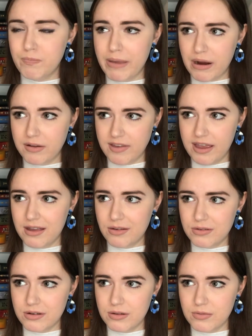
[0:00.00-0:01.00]

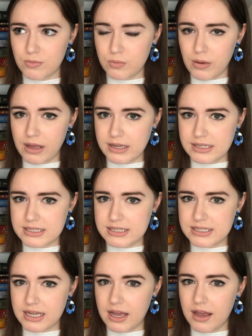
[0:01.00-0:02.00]
Beartown
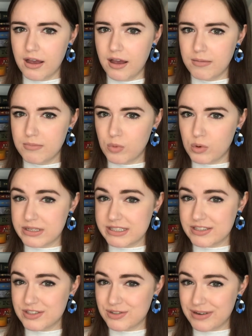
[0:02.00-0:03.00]
was a more
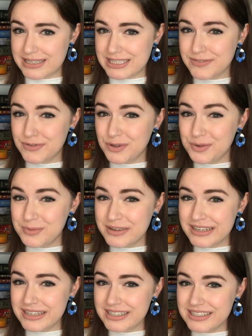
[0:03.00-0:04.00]
stressful
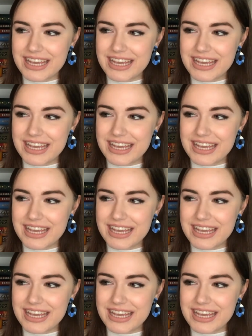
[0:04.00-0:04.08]
read.